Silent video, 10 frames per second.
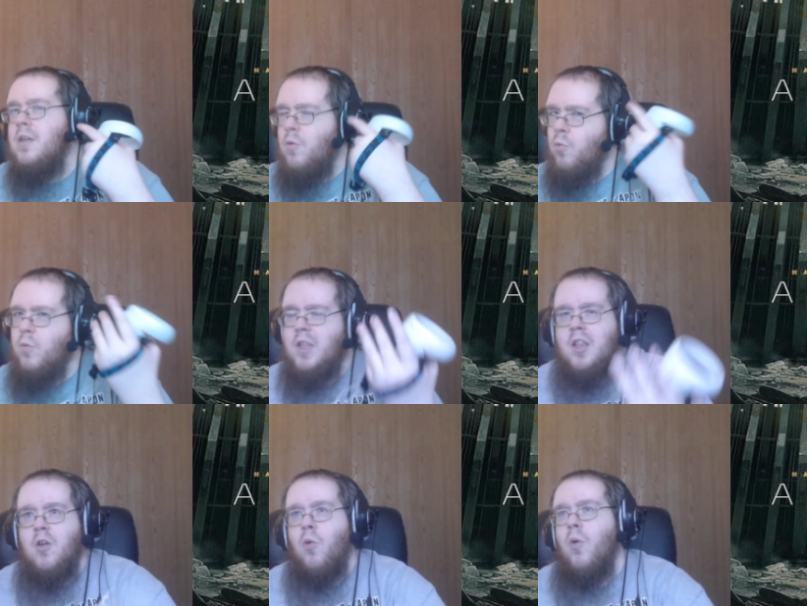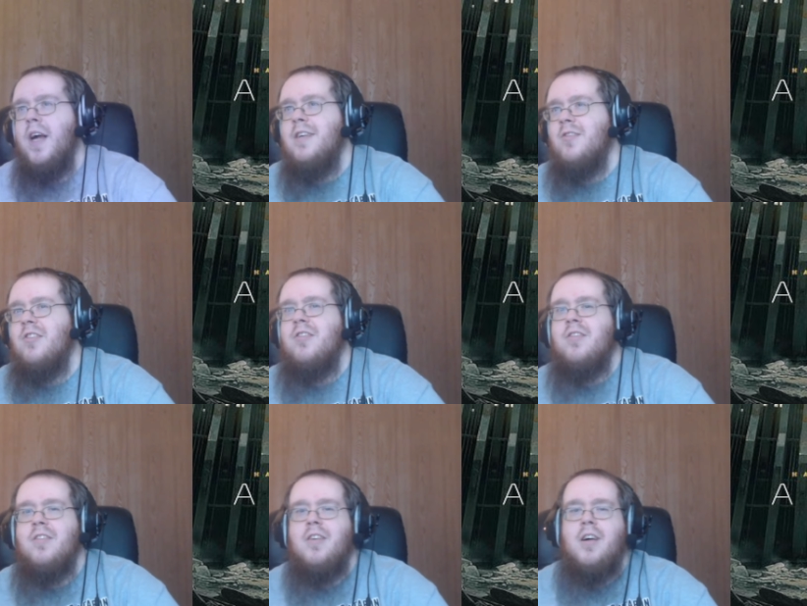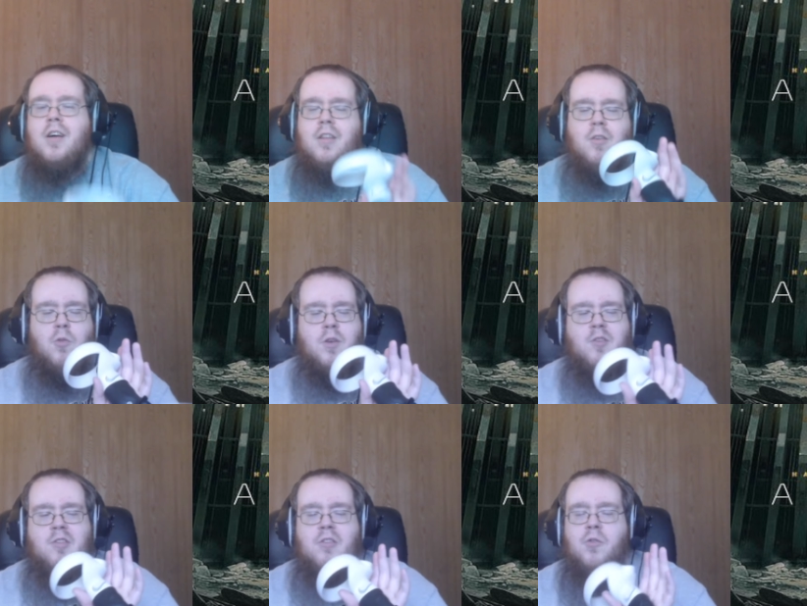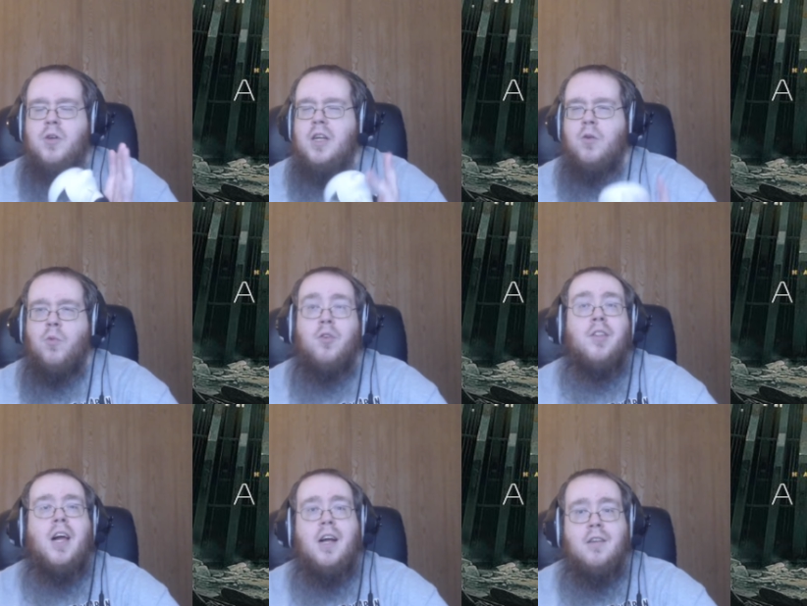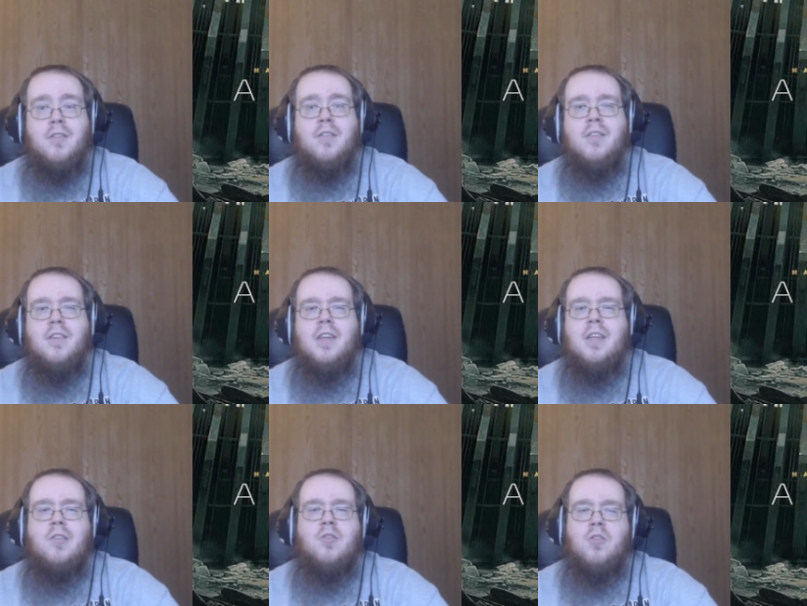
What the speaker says: With the Quest 2, it will not, and so